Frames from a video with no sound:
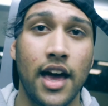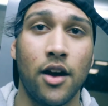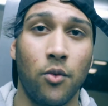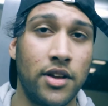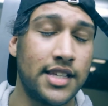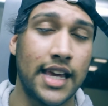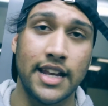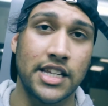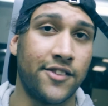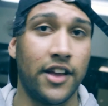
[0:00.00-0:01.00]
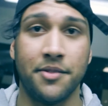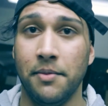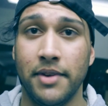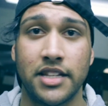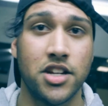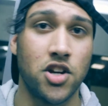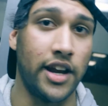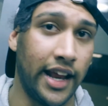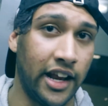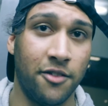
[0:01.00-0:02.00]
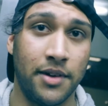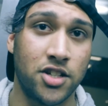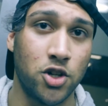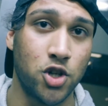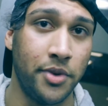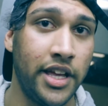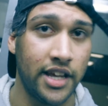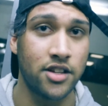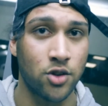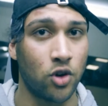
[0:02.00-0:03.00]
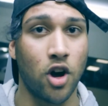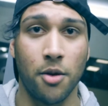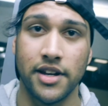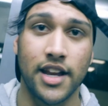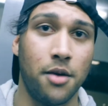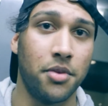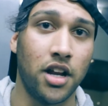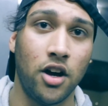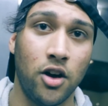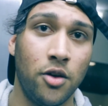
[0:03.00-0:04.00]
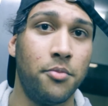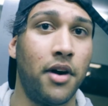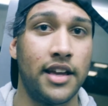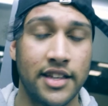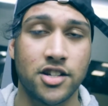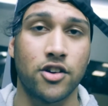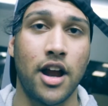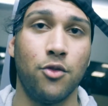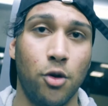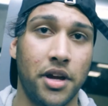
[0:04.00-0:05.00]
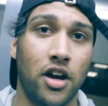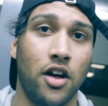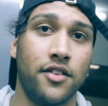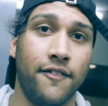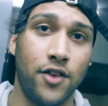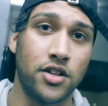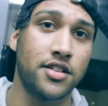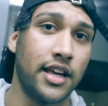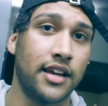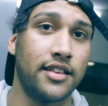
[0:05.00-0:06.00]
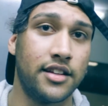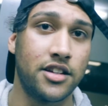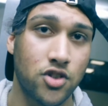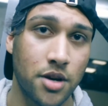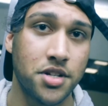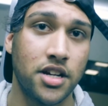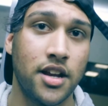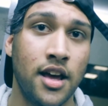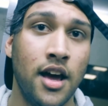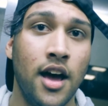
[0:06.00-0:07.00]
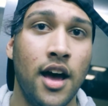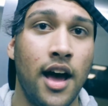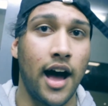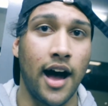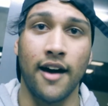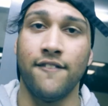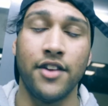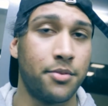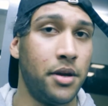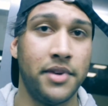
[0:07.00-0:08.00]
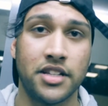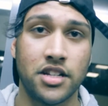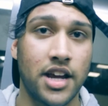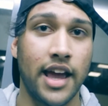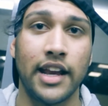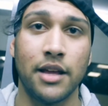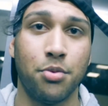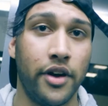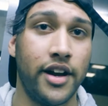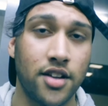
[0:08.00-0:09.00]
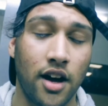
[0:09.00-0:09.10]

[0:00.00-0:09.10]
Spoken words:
that. Once again, just flick me a message on any of my social medias or comment down below. My Instagram will be on the first link in the description. Flick me a message at any point in